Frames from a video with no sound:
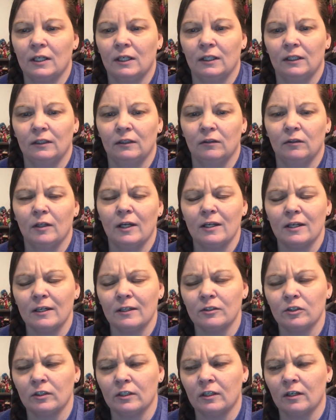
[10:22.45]
and he
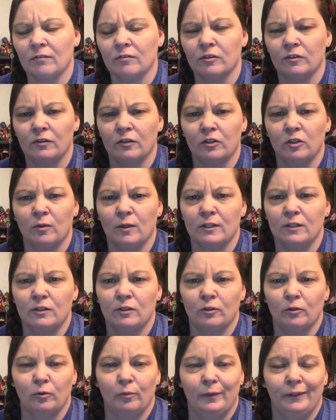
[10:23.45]
actually covers the US
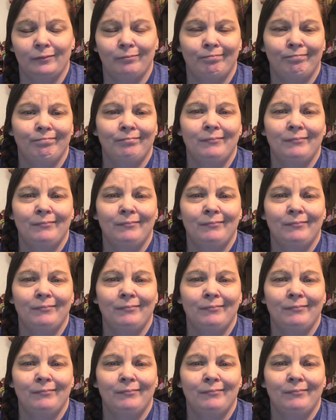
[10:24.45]
too, but